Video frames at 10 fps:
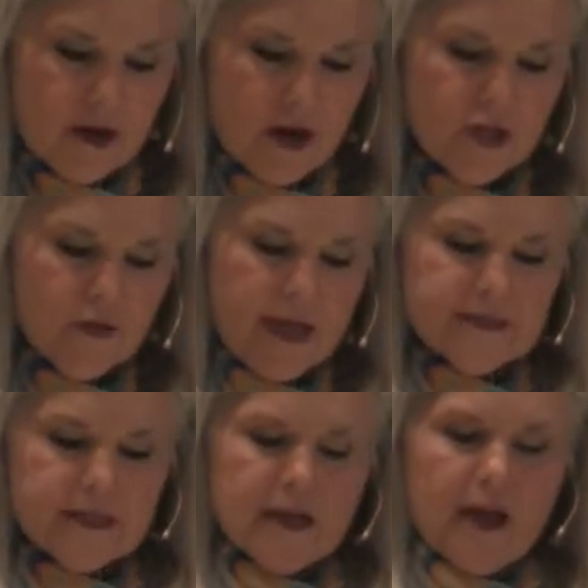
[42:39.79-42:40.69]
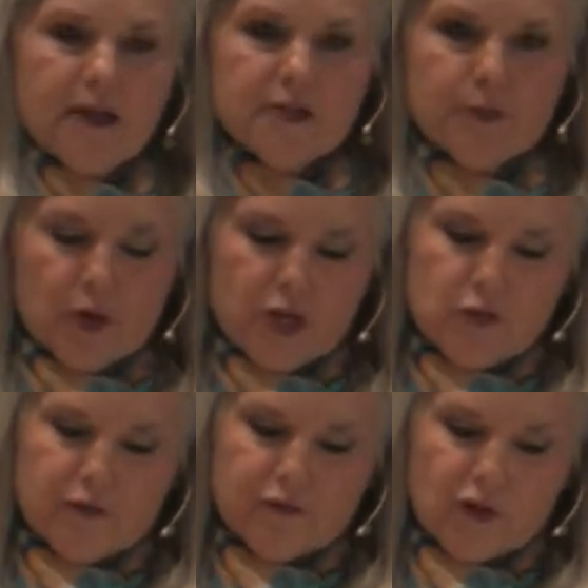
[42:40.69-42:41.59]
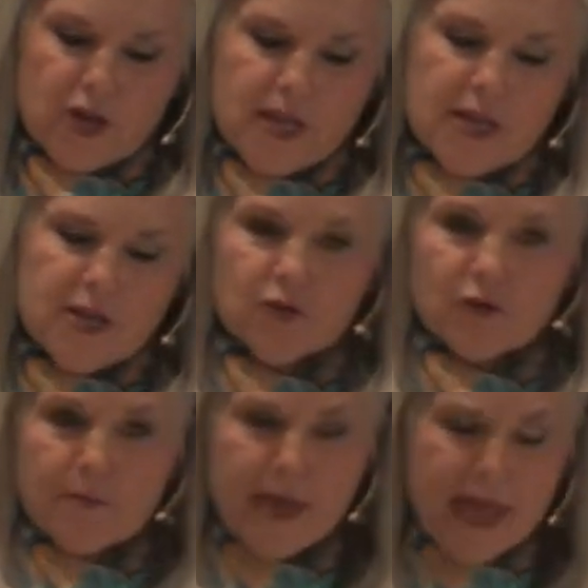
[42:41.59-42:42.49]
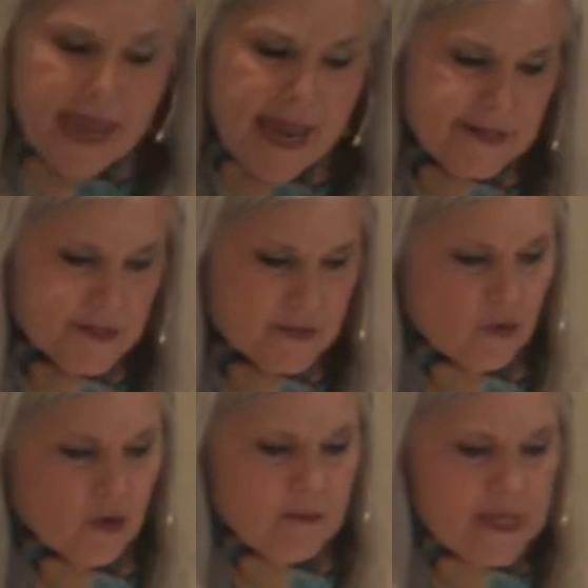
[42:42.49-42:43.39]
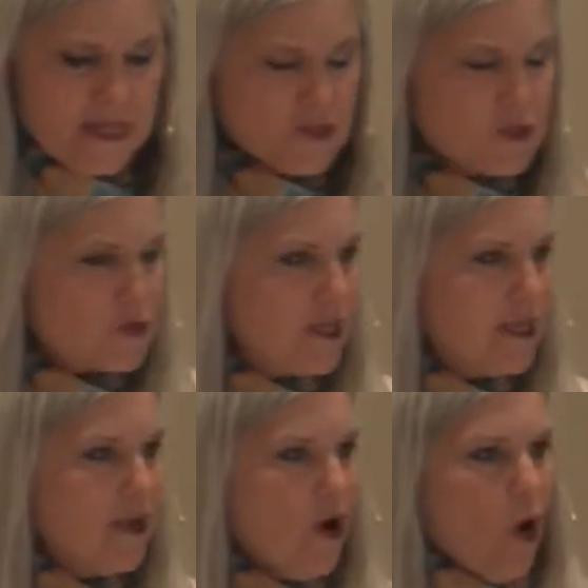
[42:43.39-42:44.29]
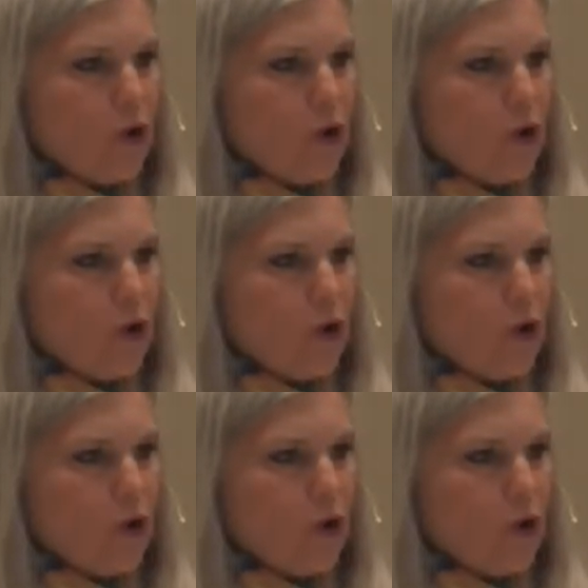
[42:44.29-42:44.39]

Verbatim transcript: are you asking God to bring you a friend or a mate or a ministry